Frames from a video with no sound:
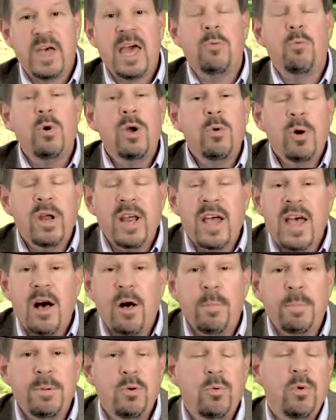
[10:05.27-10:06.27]
And we want to
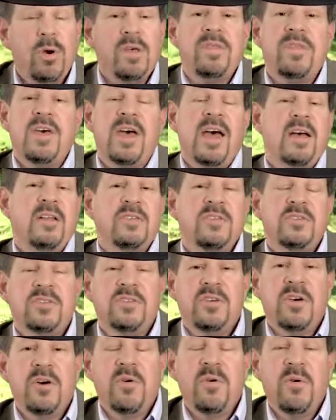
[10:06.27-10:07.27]
help you with that.
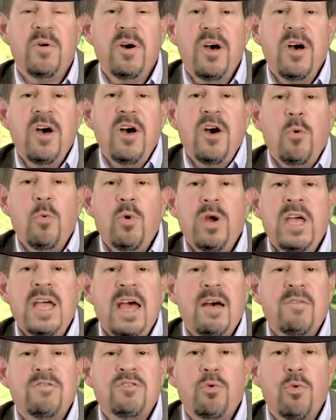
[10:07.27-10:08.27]
So we
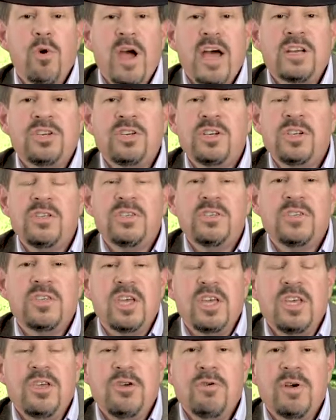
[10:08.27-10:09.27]
have directions
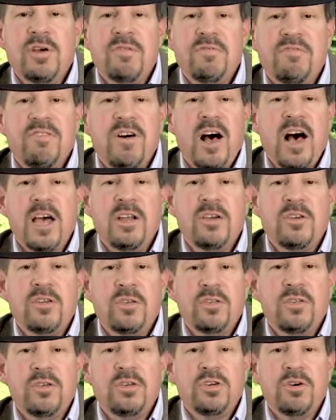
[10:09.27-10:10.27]
that you can find
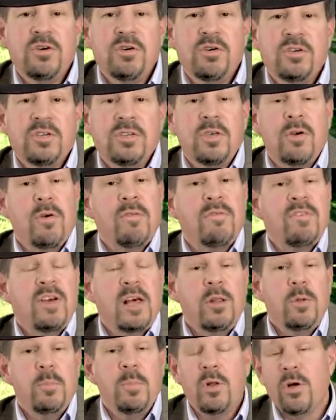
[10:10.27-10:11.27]
to the church. They're
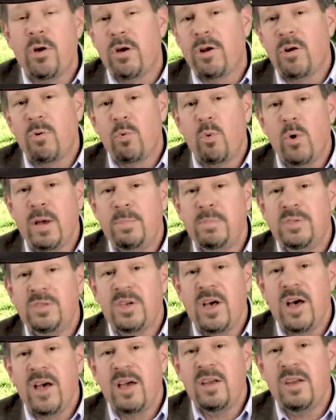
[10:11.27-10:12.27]
available on our
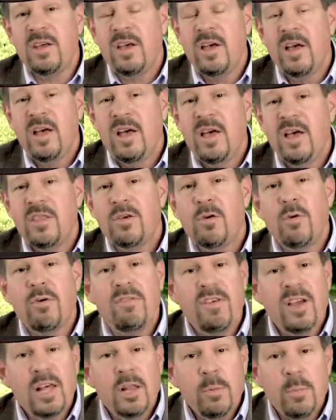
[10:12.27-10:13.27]
website. They're
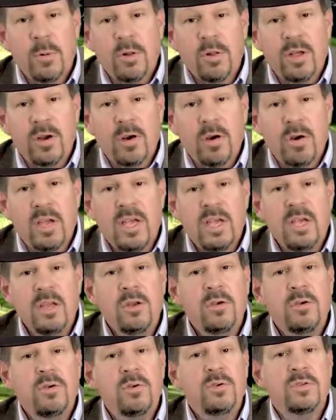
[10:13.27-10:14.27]
available in our
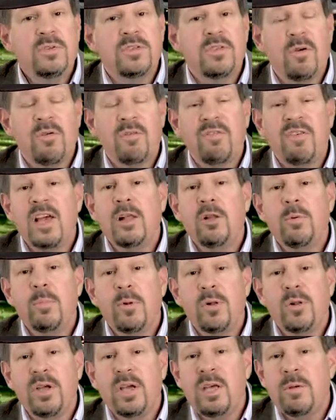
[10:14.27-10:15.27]
e-news, they're
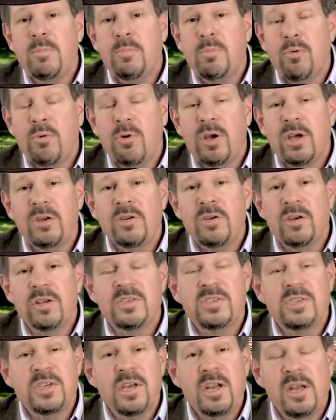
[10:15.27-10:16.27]
available in print
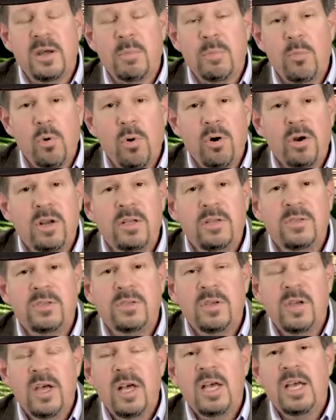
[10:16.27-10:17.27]
on Sunday
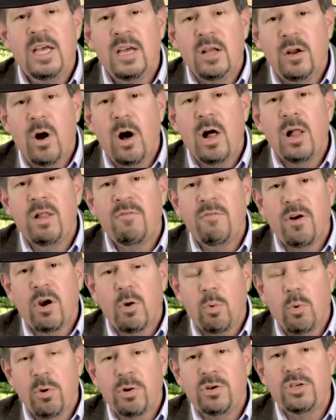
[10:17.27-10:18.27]
mornings, in all of
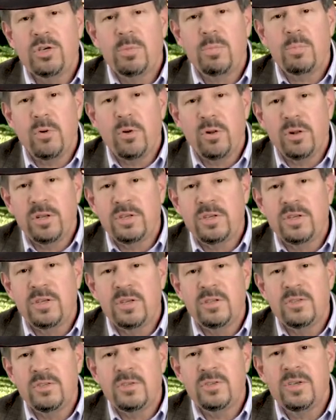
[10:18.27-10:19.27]
our worship
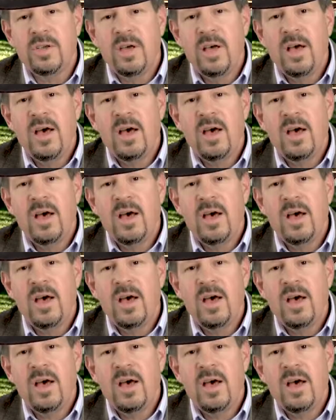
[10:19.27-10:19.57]
bulletins.